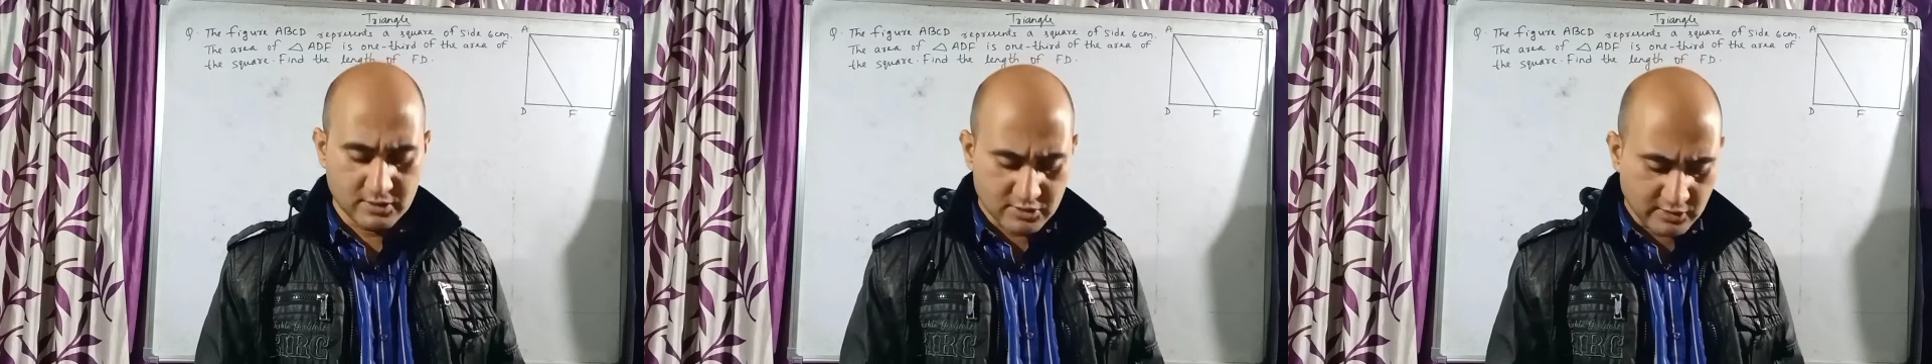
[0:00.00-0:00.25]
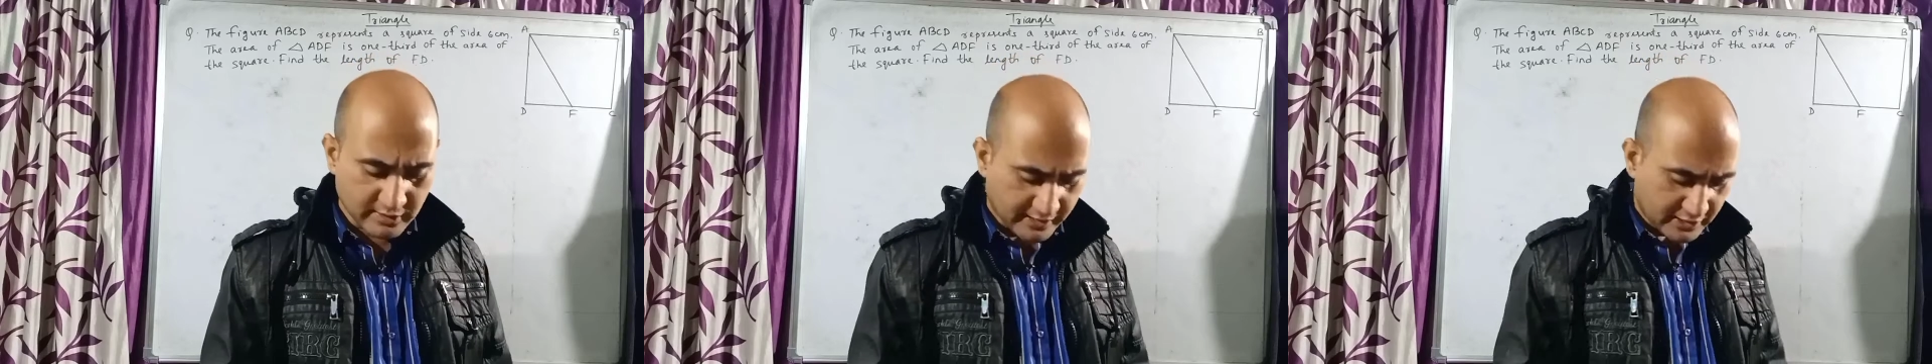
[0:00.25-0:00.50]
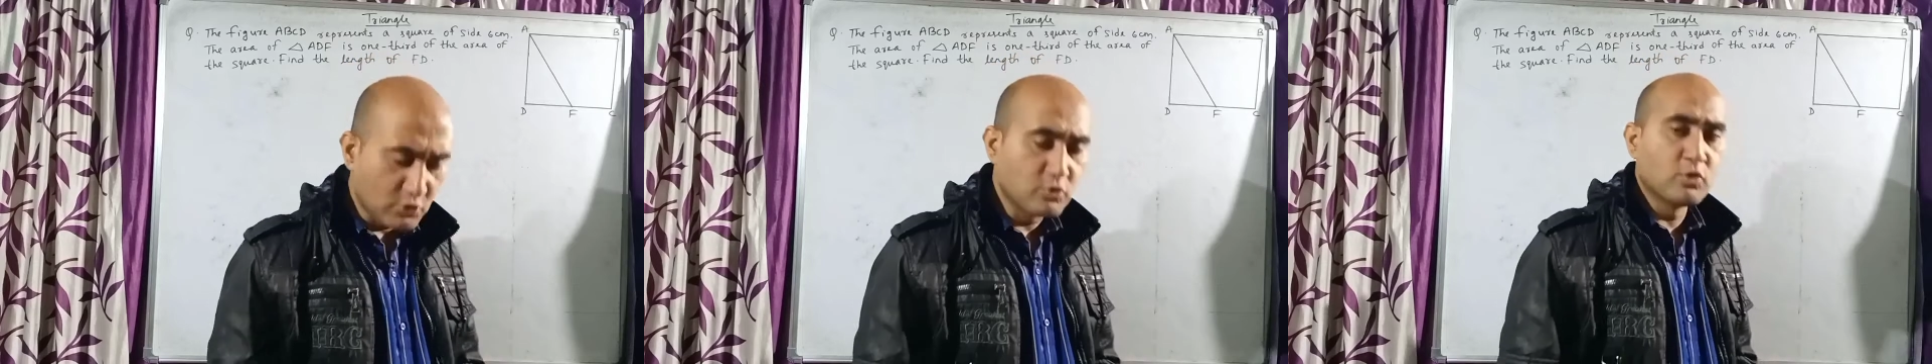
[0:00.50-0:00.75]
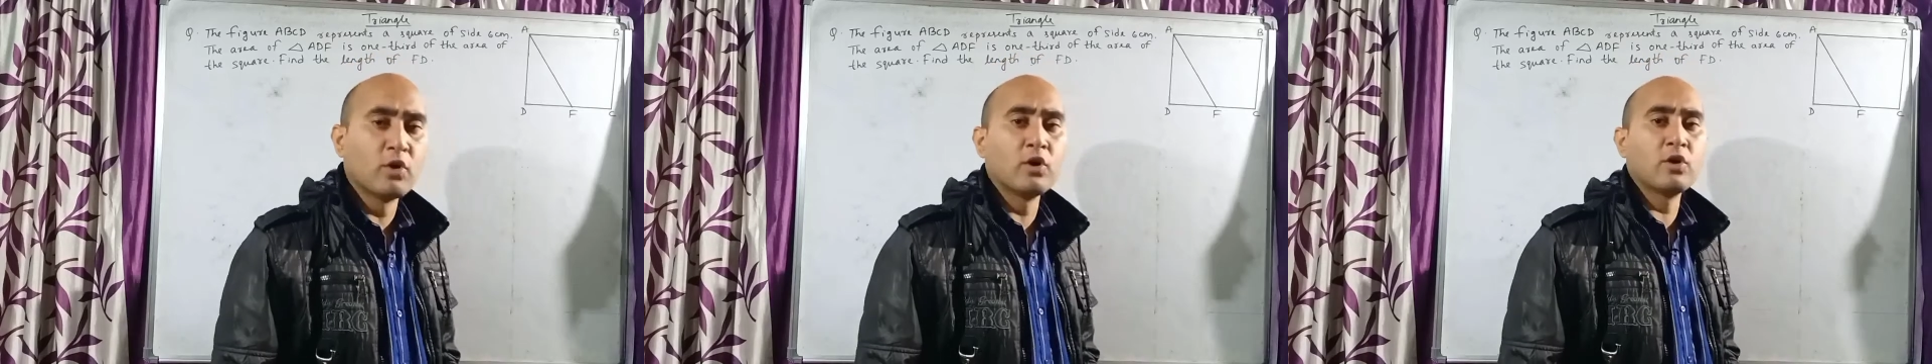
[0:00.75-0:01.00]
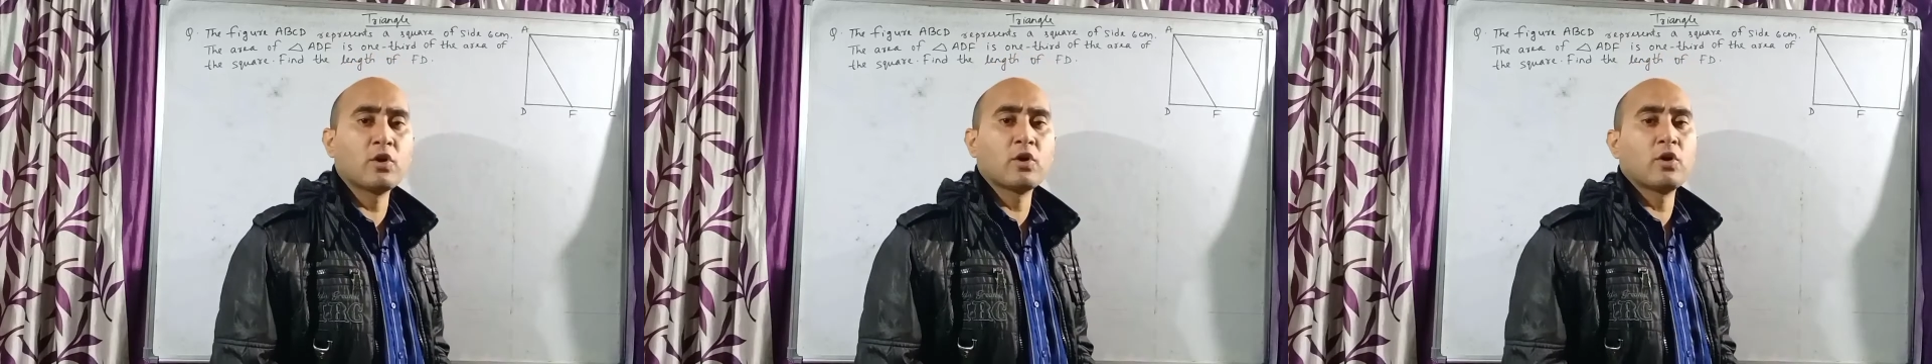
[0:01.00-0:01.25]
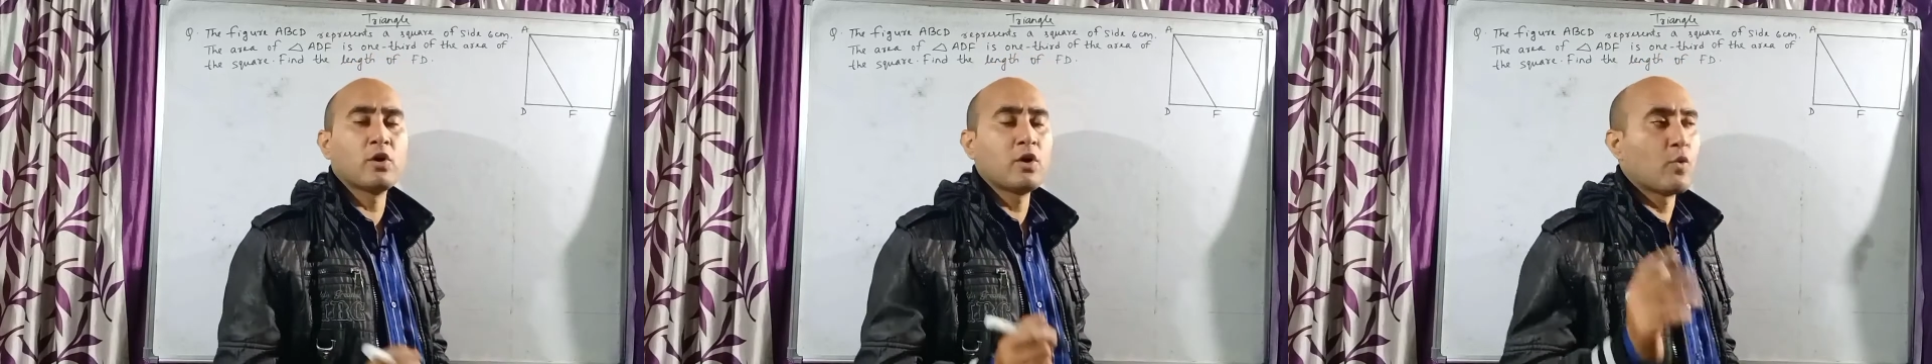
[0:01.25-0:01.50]
Children, you all
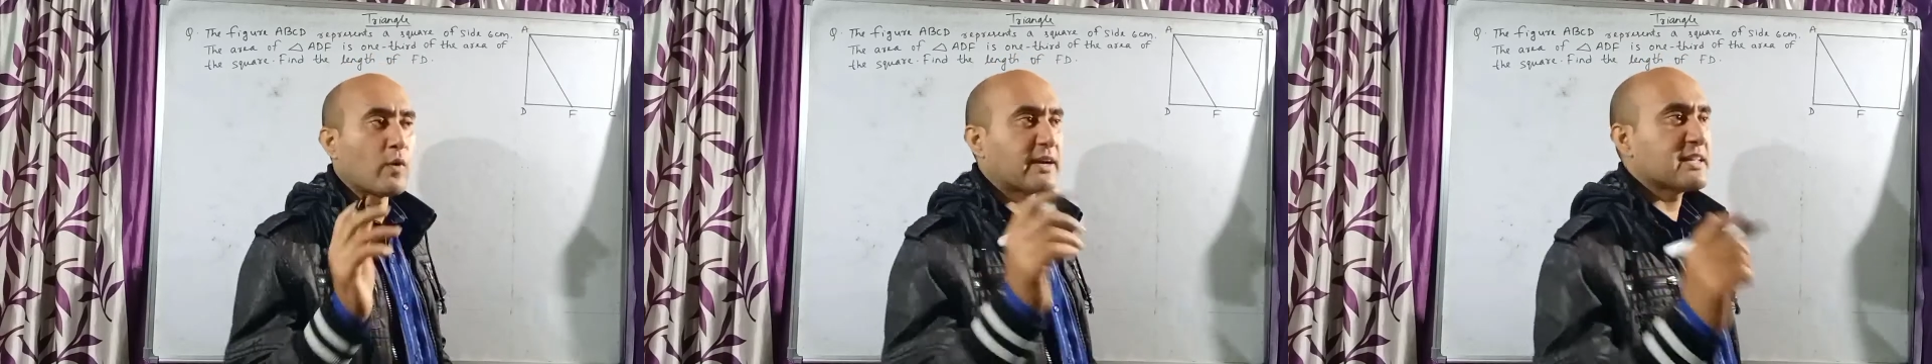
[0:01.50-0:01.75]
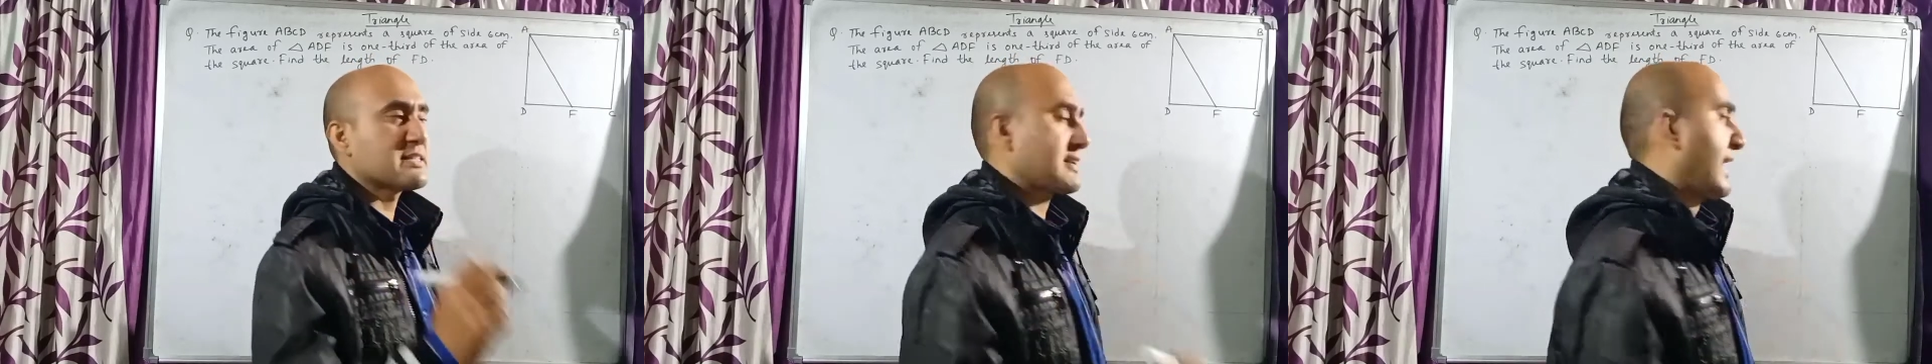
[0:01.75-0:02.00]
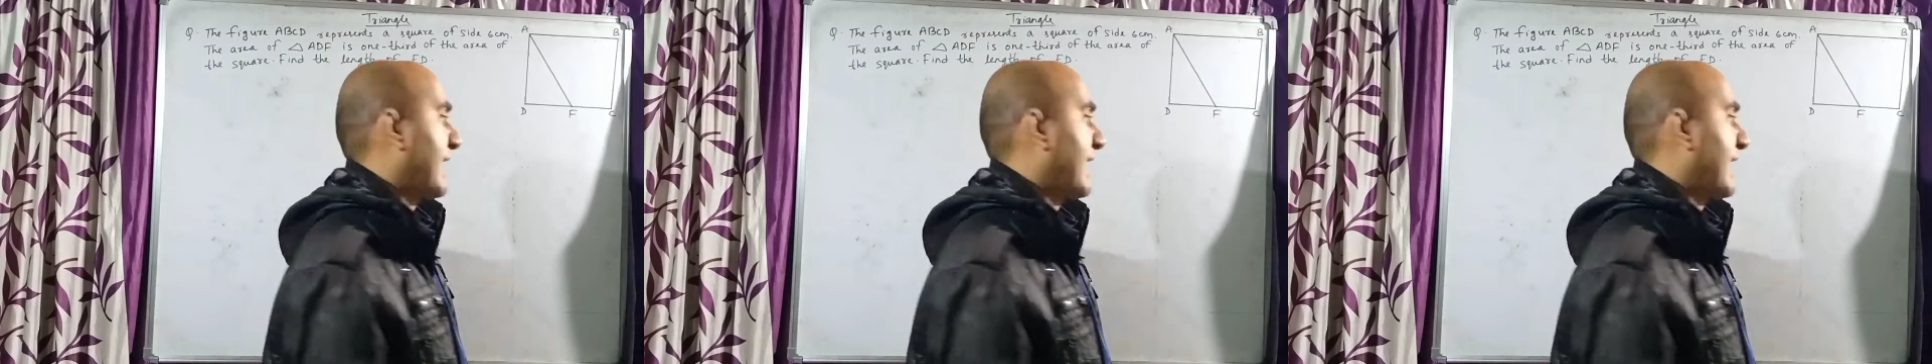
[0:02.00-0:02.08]
know what is